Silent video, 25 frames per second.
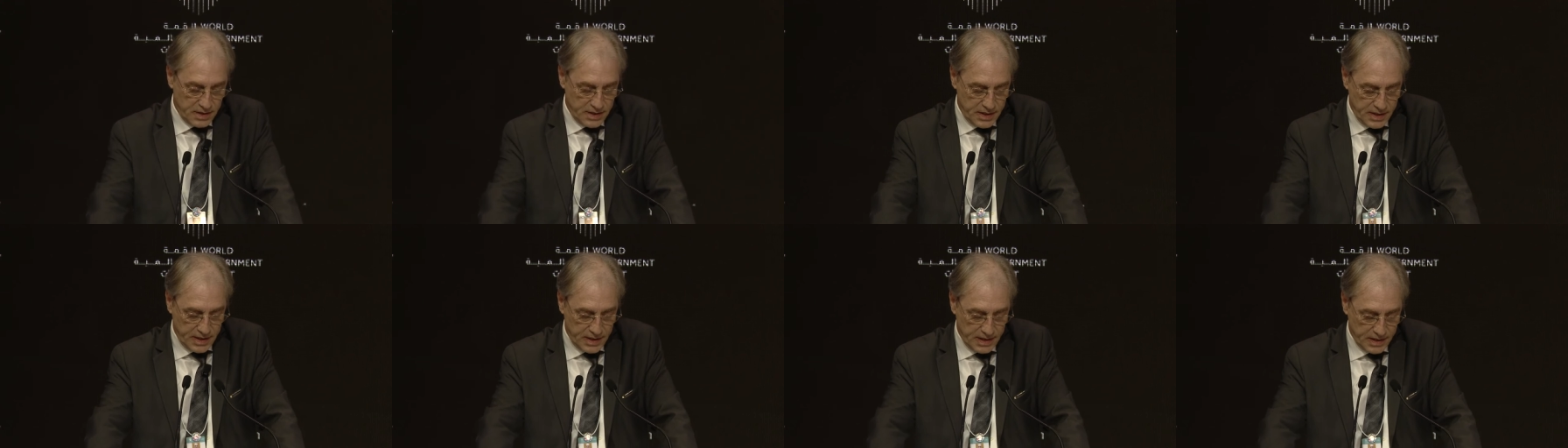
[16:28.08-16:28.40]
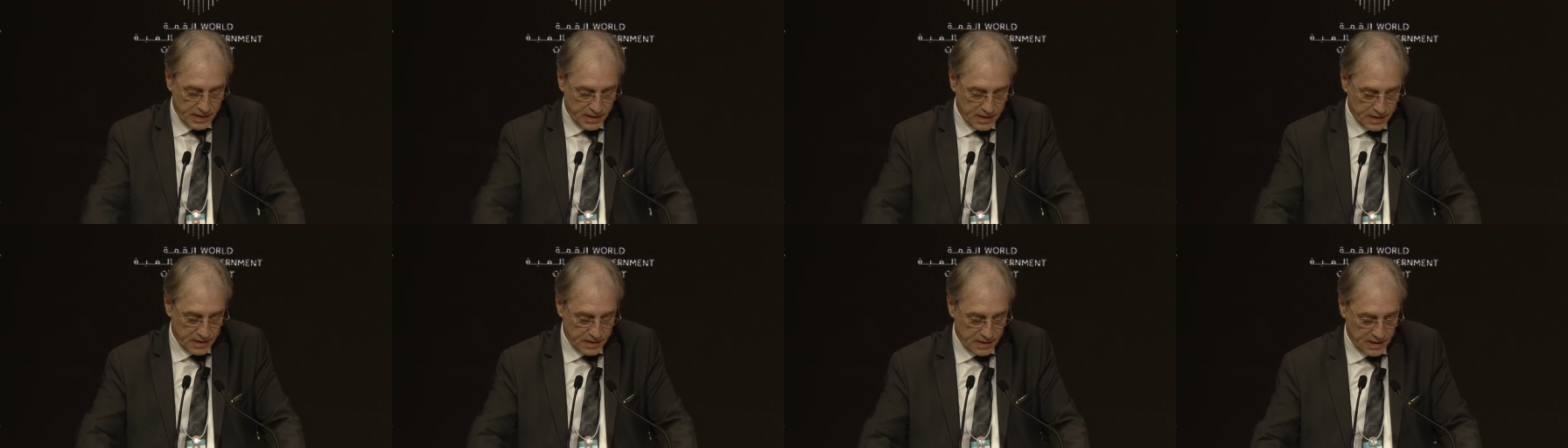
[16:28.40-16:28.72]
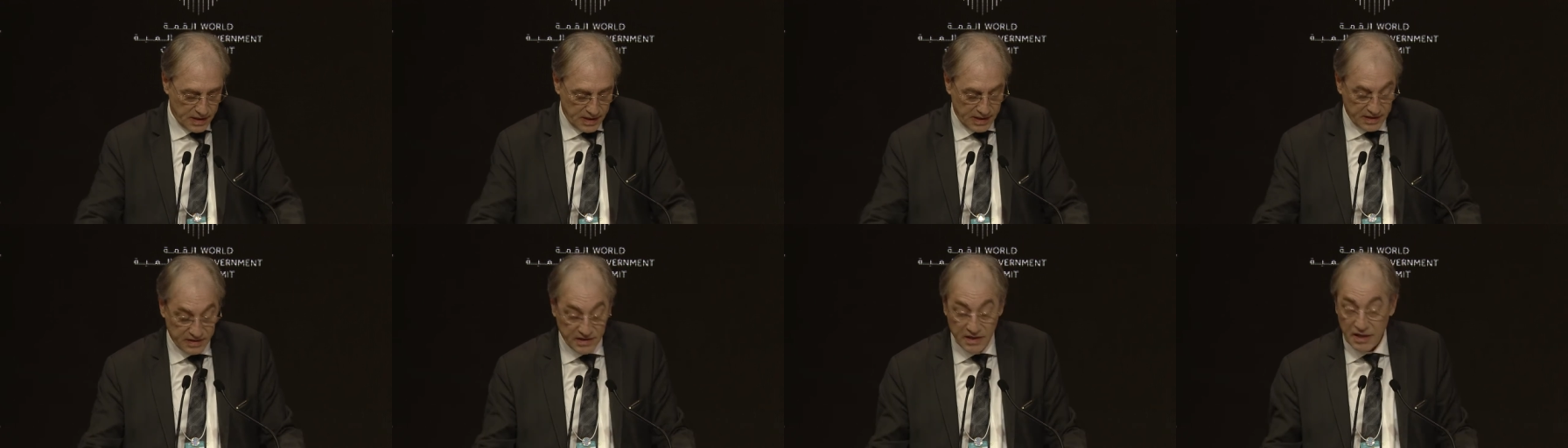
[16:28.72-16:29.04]
and
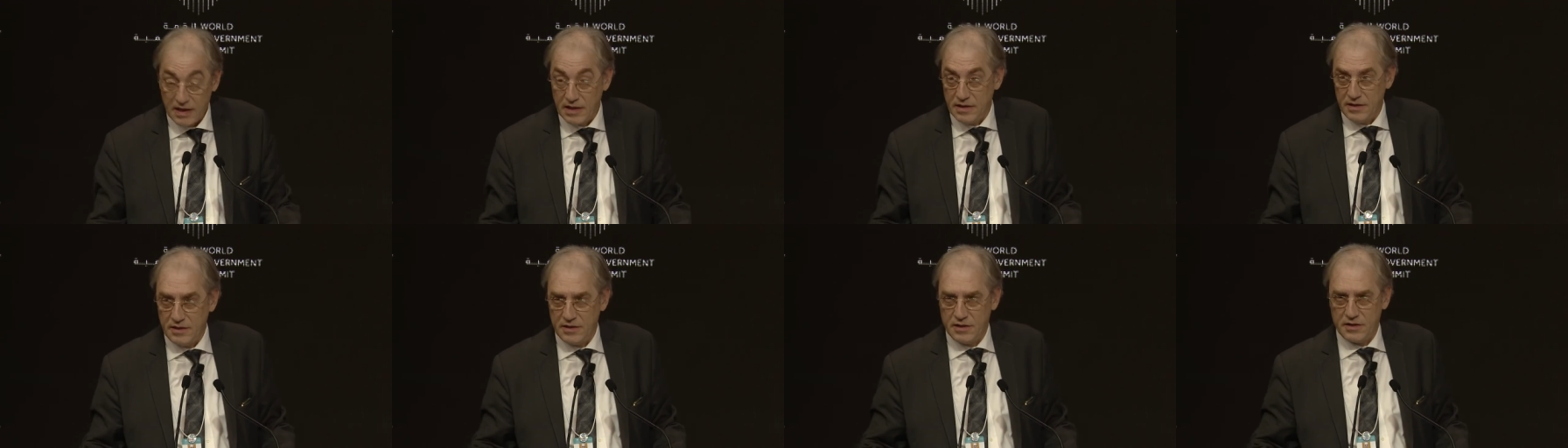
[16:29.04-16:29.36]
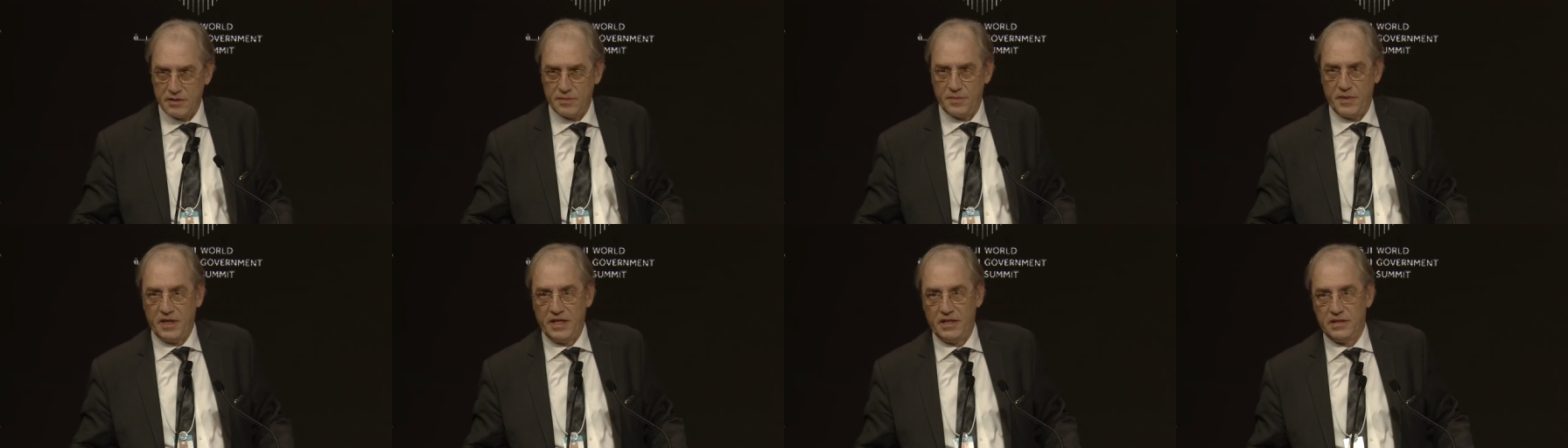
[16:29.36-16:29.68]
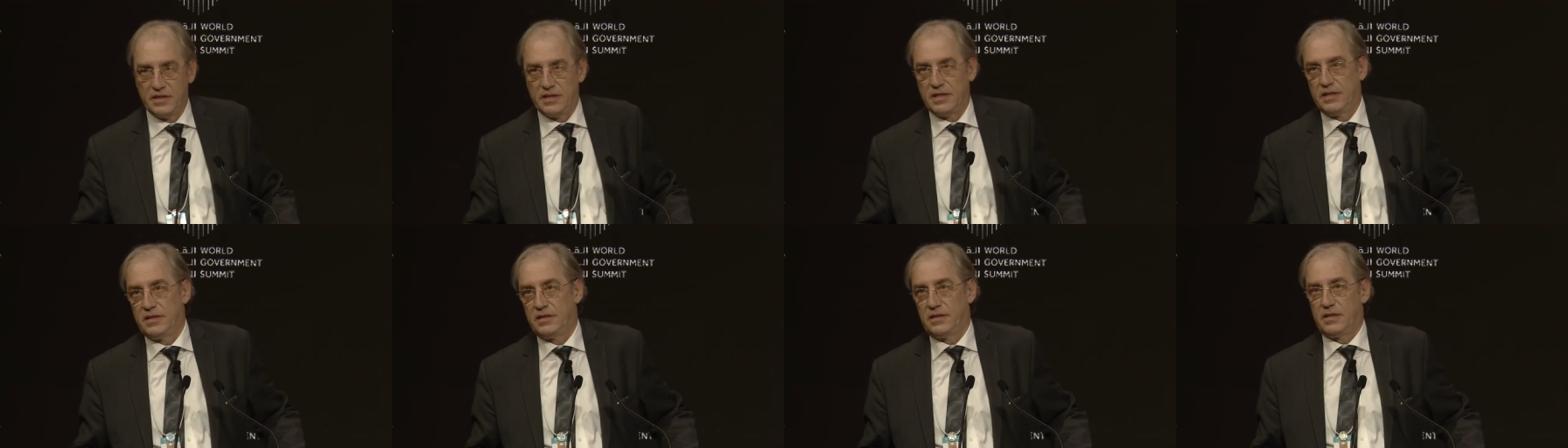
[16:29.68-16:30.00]
Thales Alenia
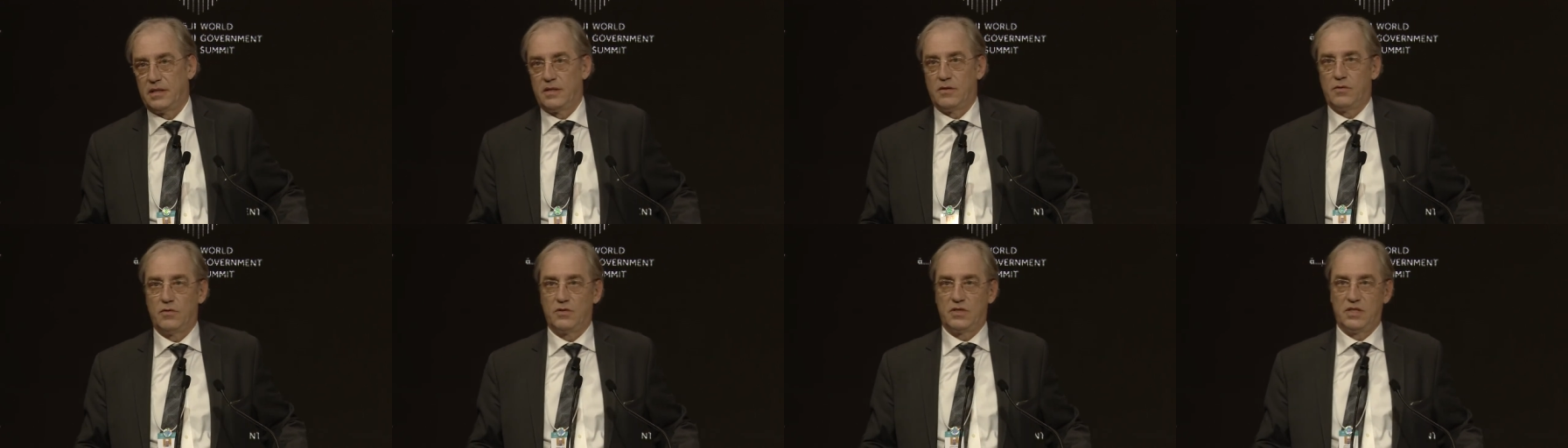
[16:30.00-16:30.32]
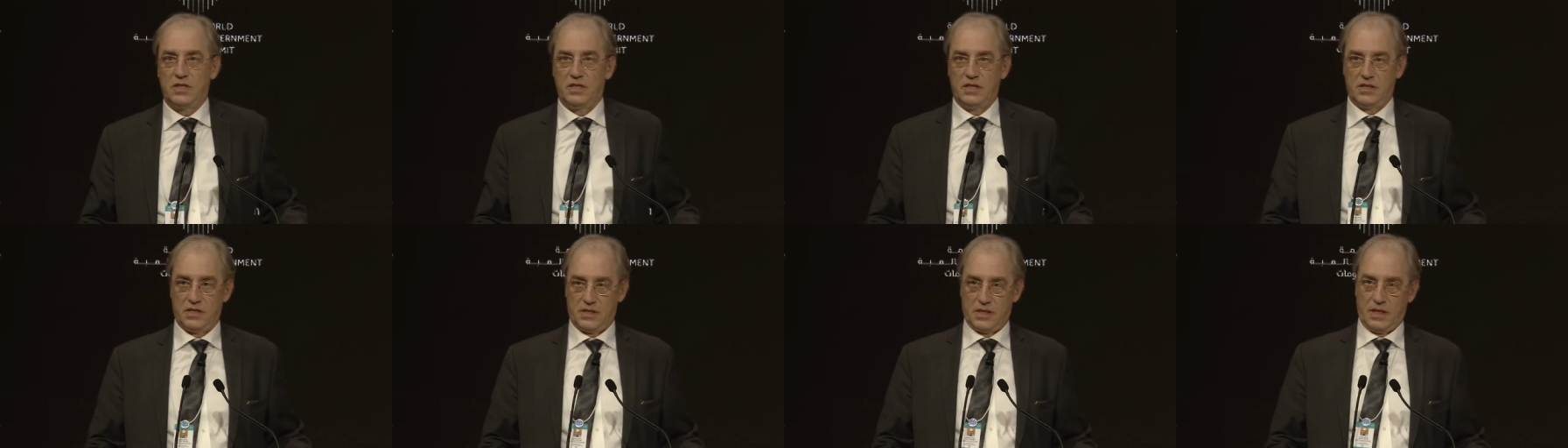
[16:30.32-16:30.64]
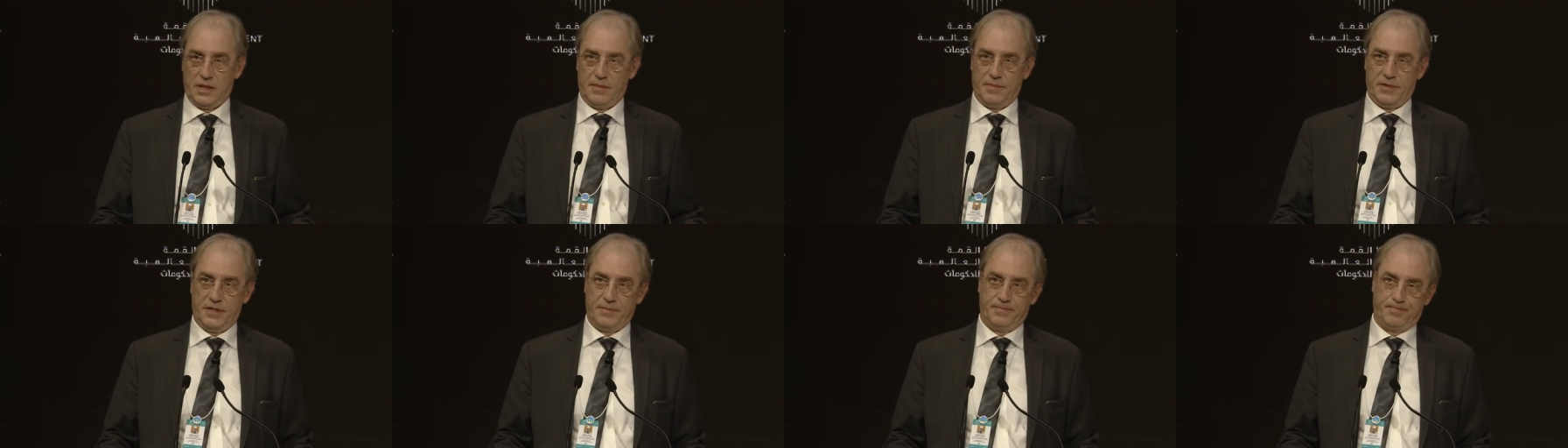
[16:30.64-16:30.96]
Space as a
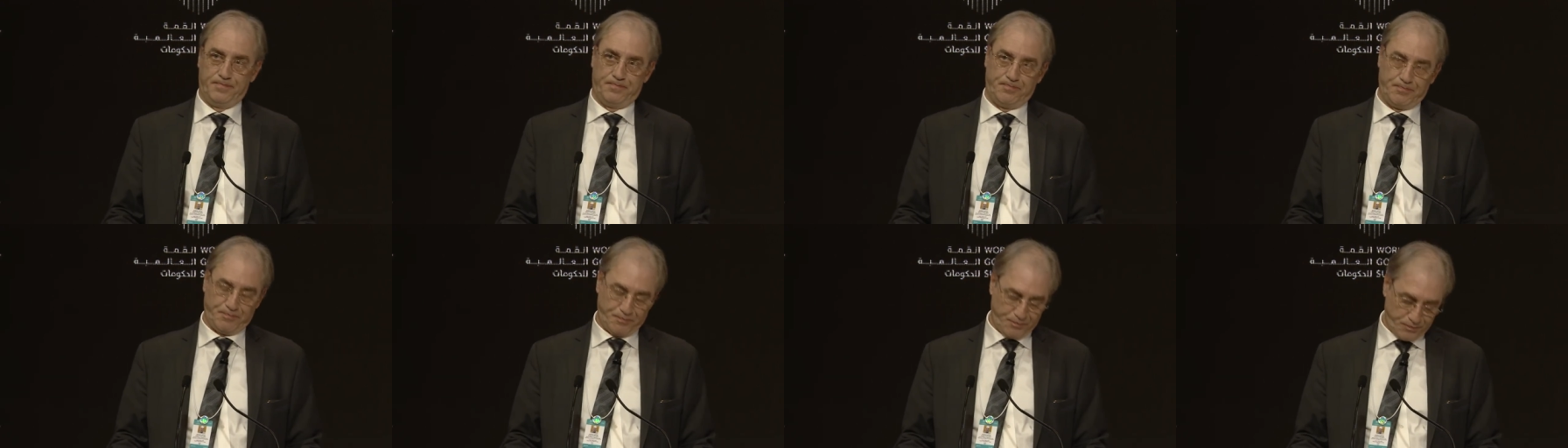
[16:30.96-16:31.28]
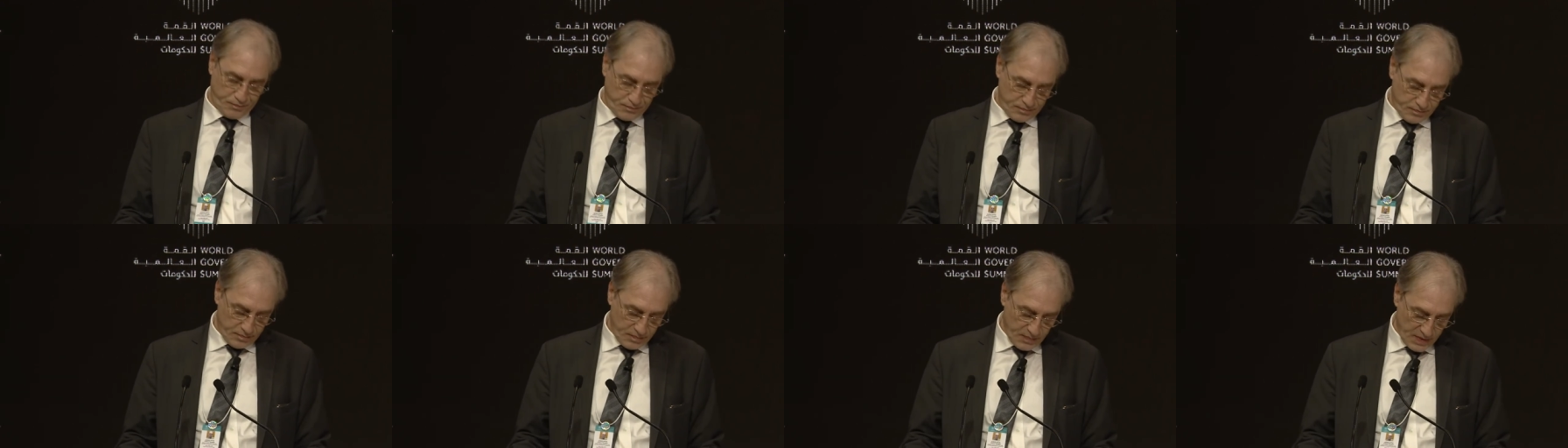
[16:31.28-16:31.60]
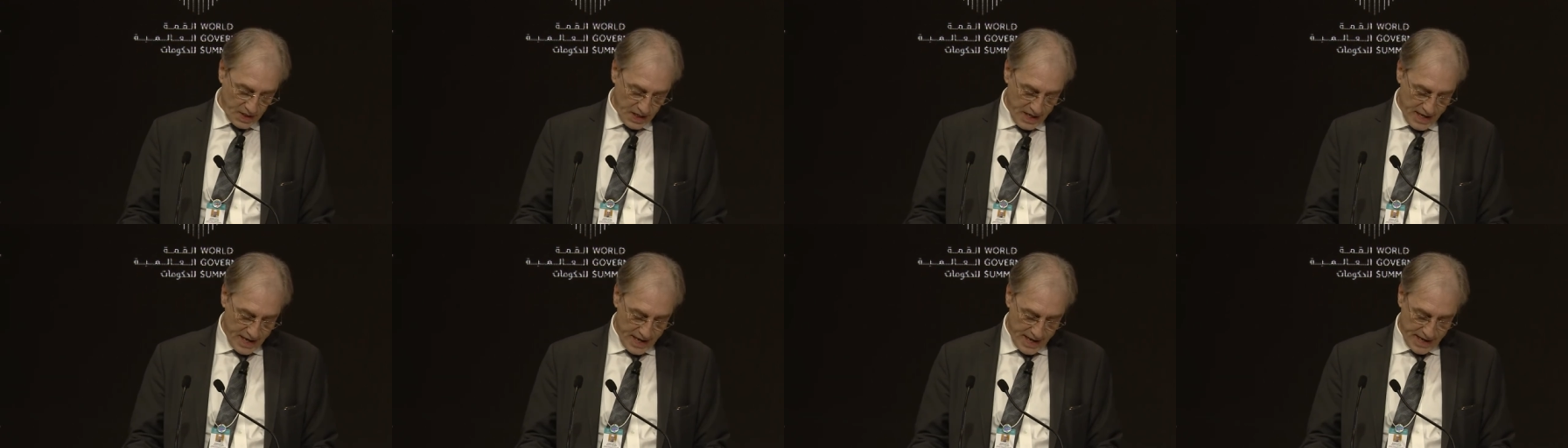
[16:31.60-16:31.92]
co-system
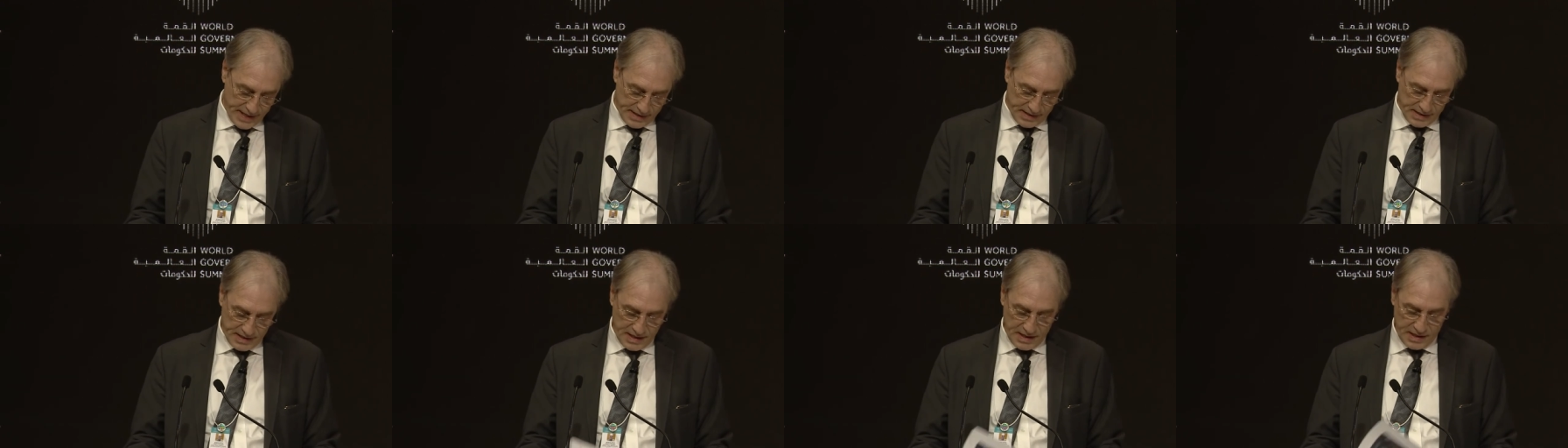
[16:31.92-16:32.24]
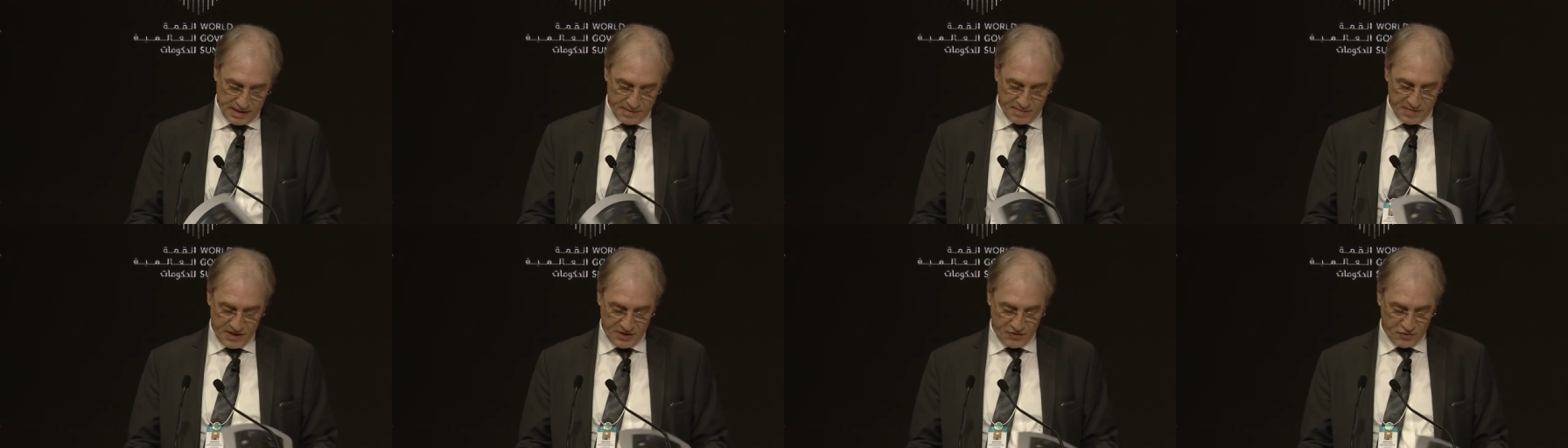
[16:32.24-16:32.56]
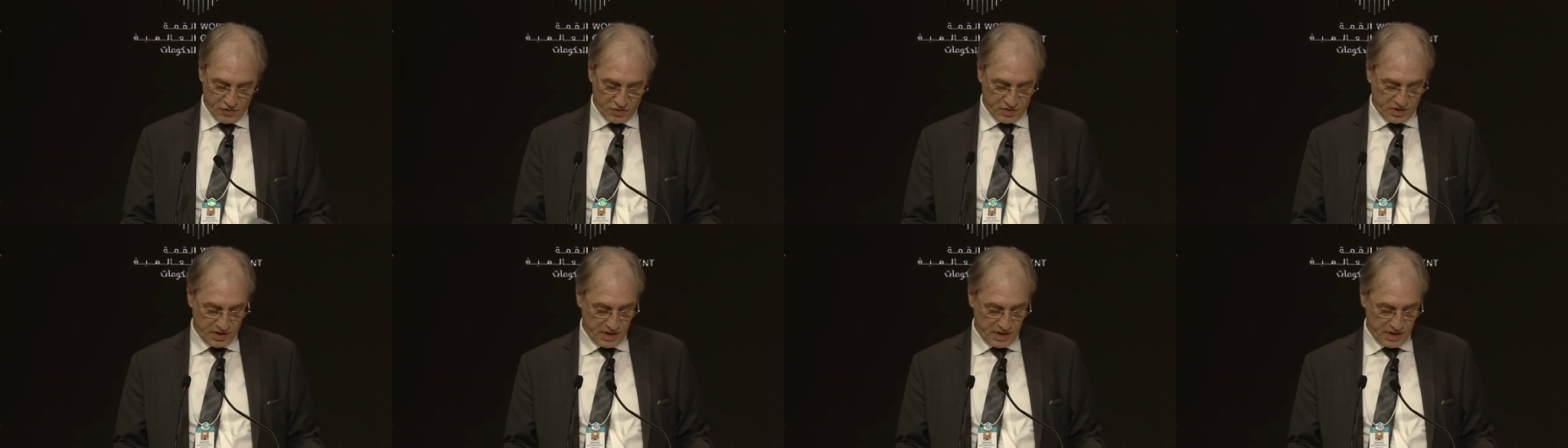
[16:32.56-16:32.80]
and a major